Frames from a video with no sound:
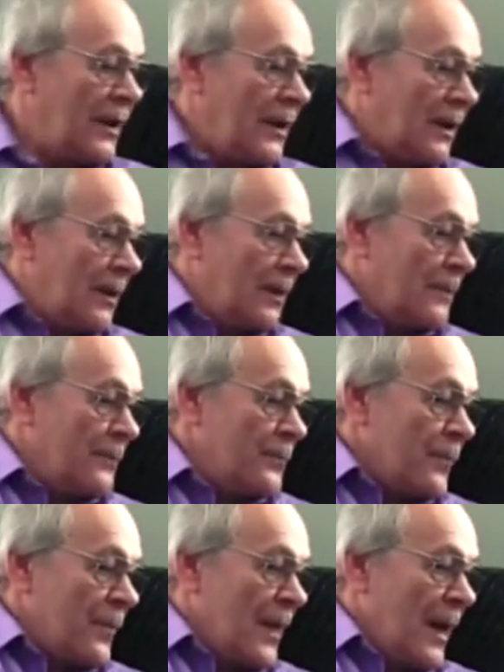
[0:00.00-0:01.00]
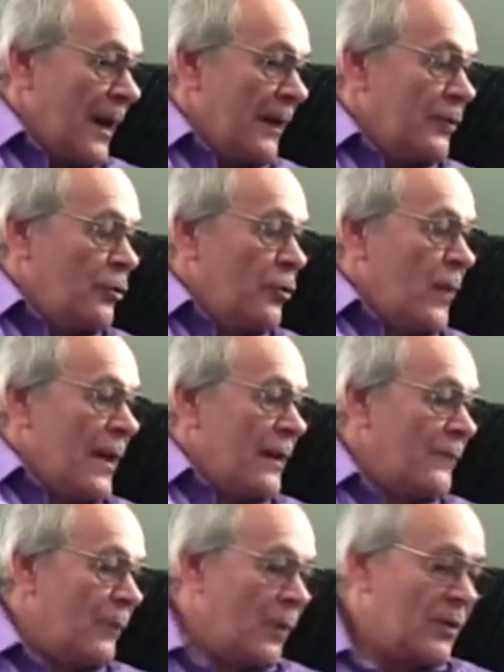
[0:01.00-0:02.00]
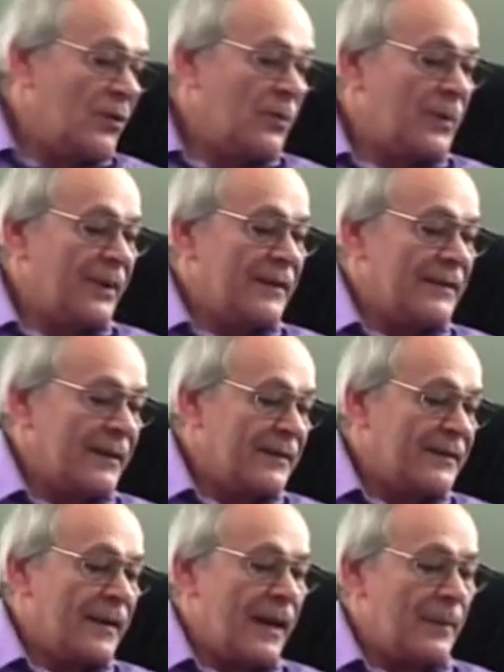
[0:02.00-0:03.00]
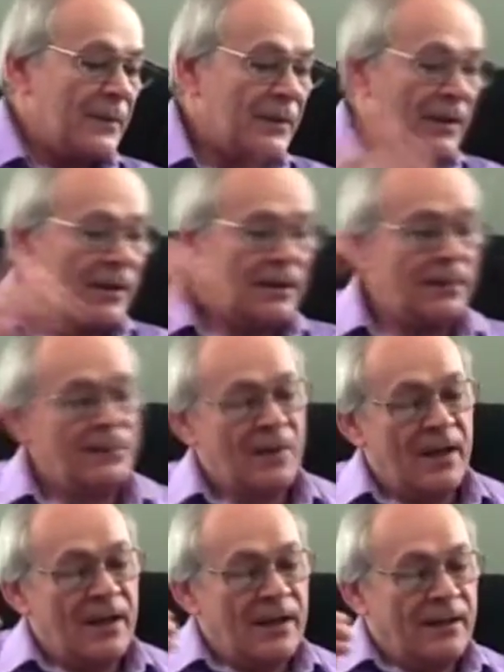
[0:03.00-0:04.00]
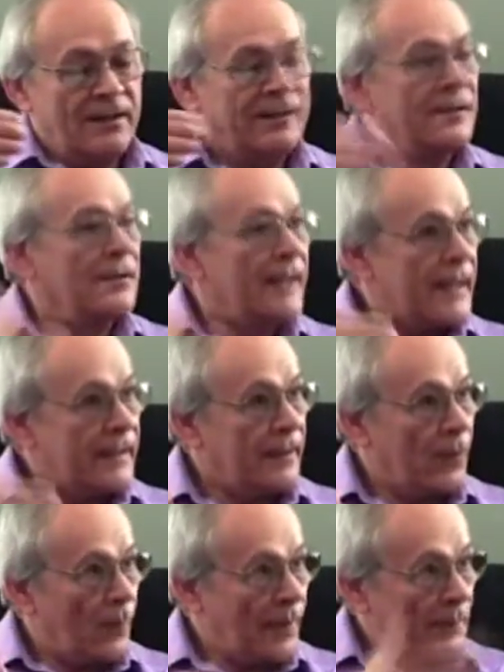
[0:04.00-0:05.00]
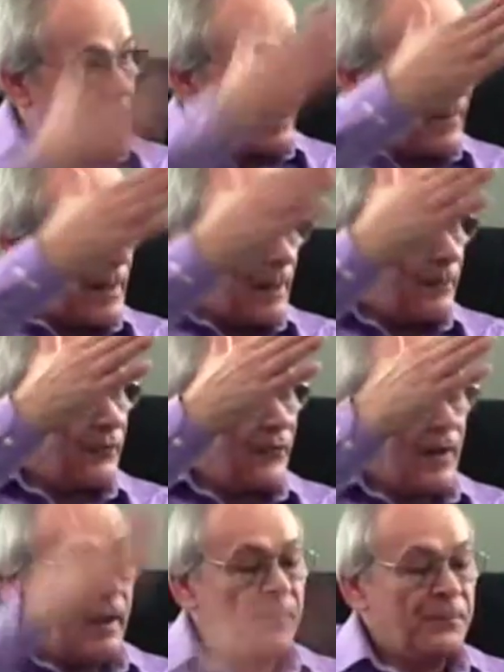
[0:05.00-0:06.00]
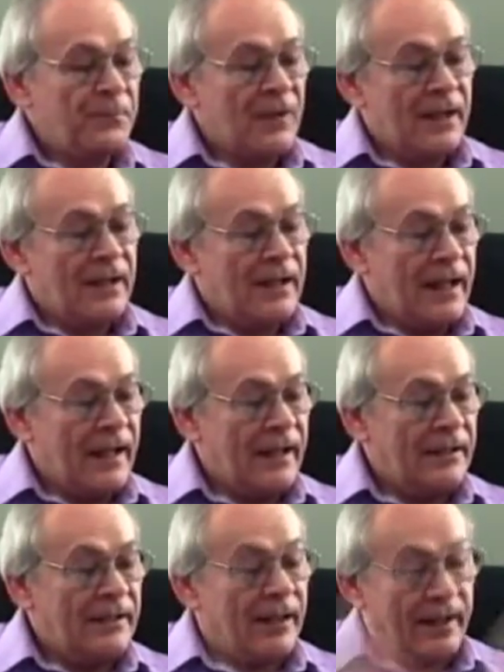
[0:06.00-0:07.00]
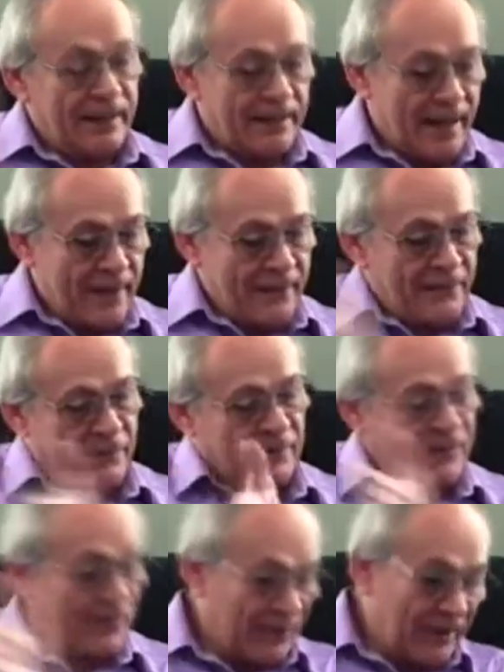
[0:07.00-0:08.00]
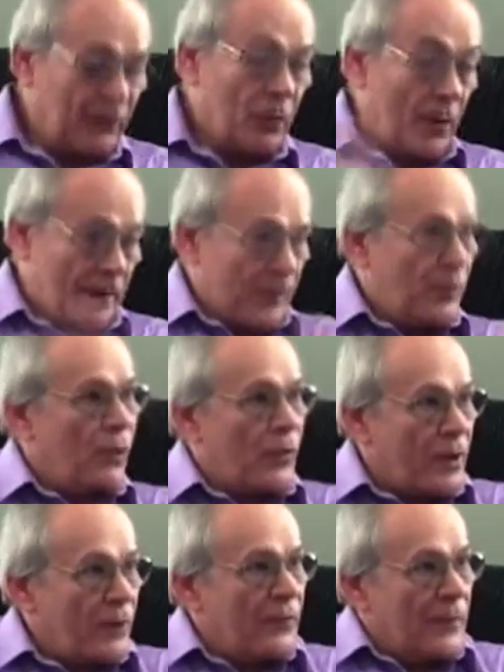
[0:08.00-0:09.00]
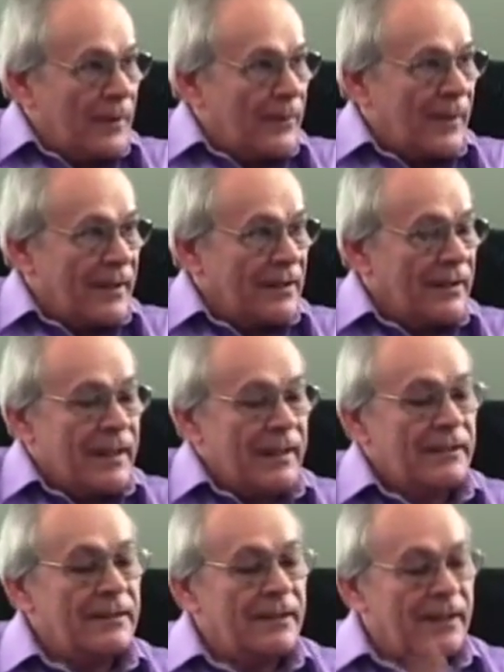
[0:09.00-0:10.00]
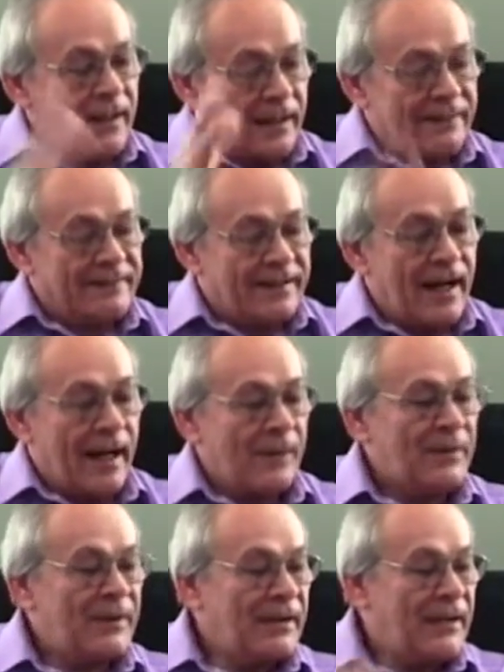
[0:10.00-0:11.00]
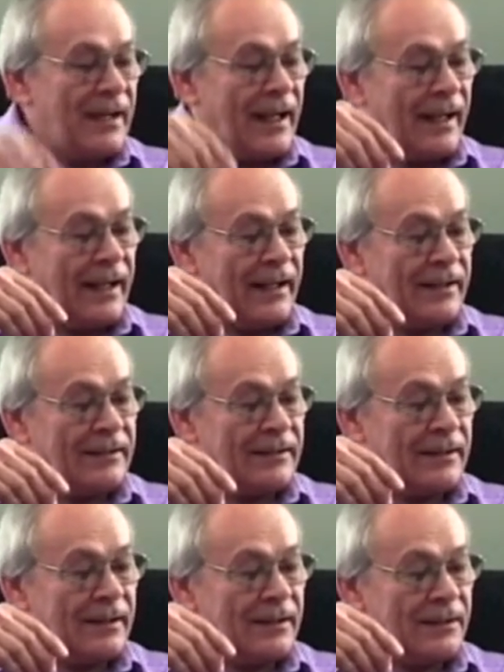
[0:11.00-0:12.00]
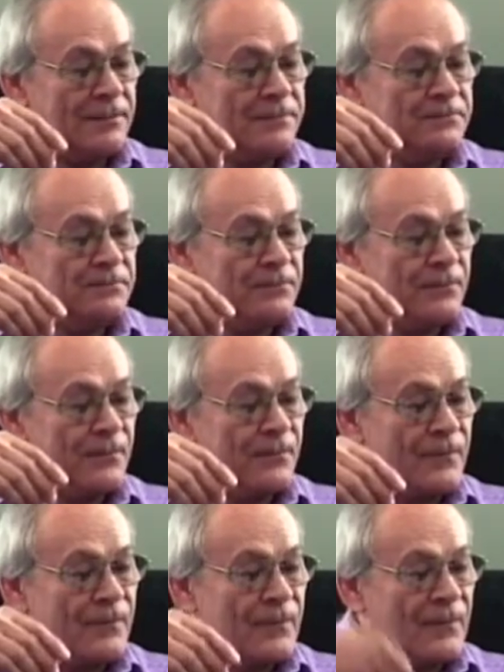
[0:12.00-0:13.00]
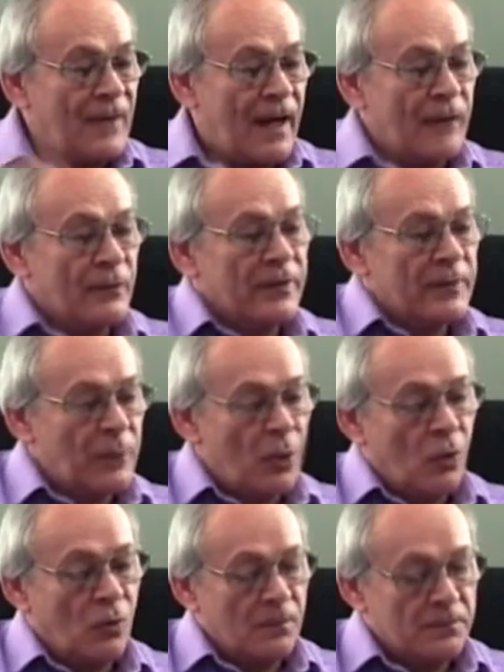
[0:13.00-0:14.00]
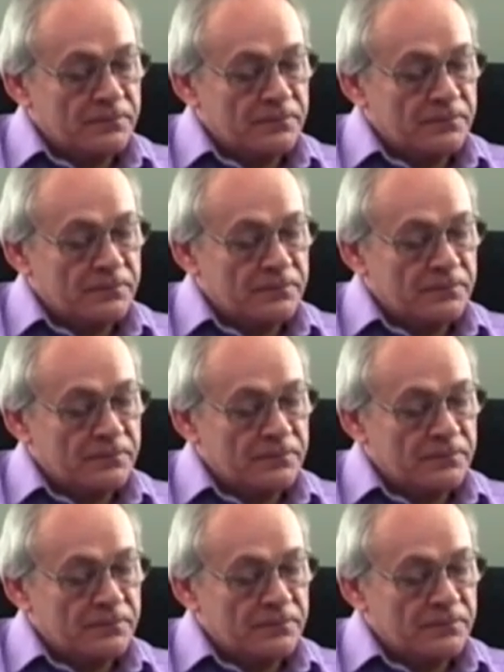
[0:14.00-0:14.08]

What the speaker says: I do have one place I stop. There's a lane that went up to my mom's farm, and there's a place where we can pull right over by the lane and stop. And I read a poem.